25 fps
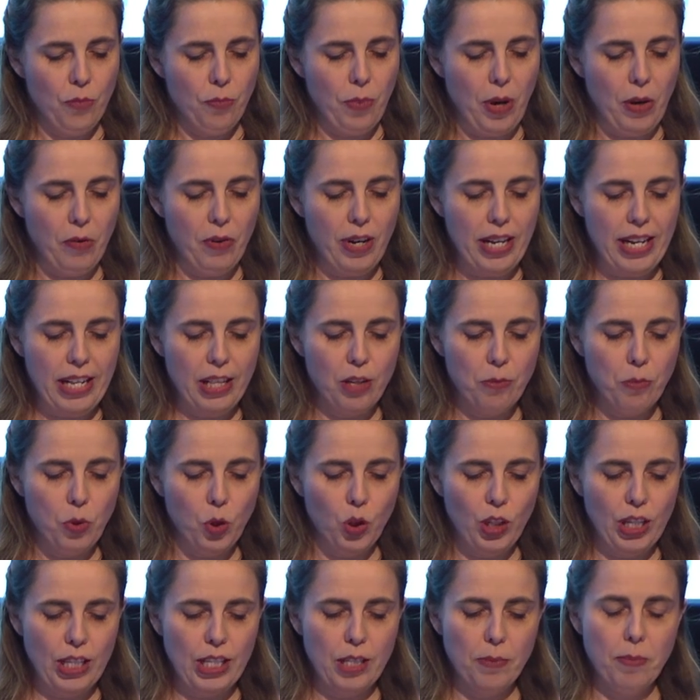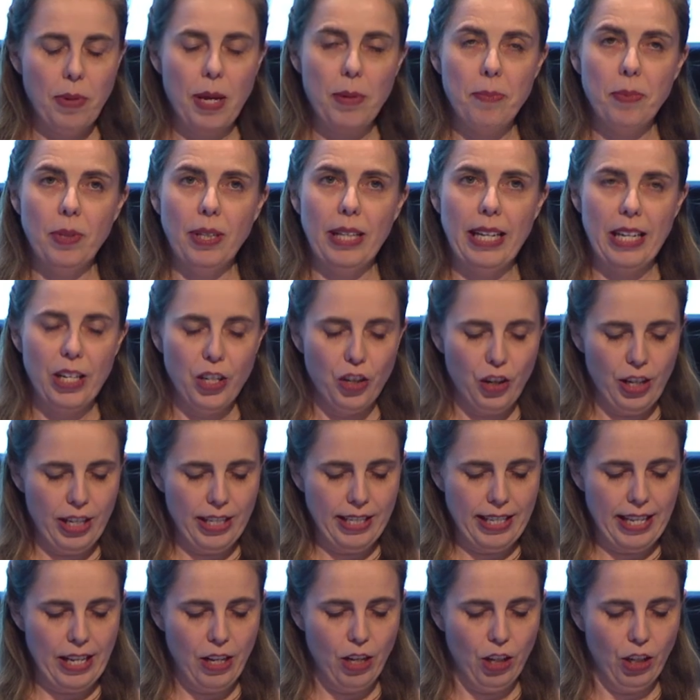By reading the booklets, people
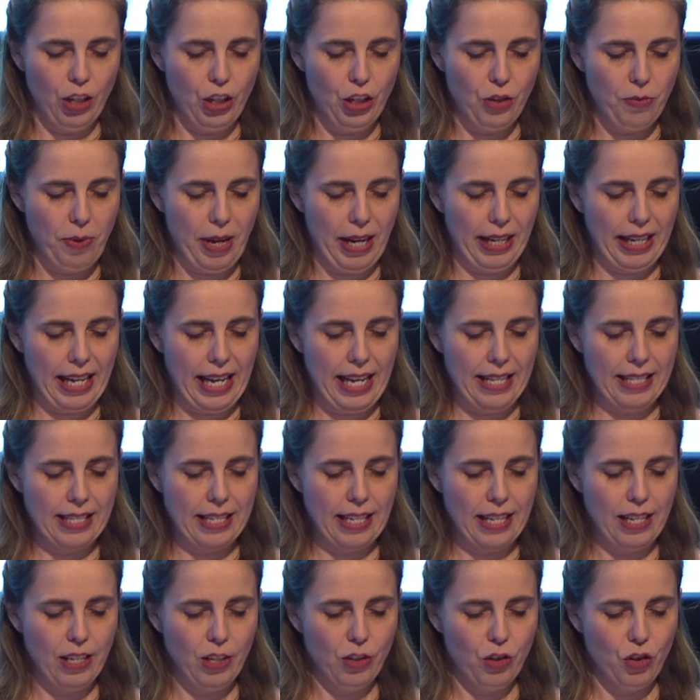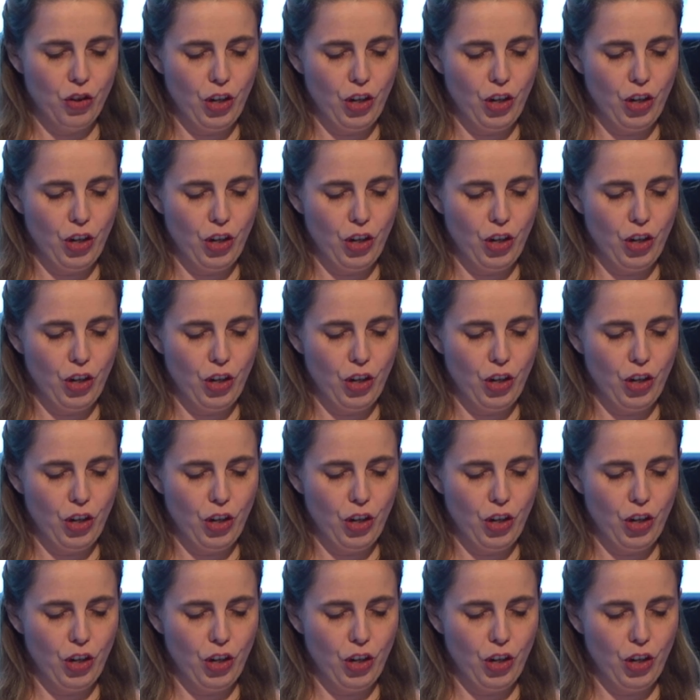increase their knowledge about cancer,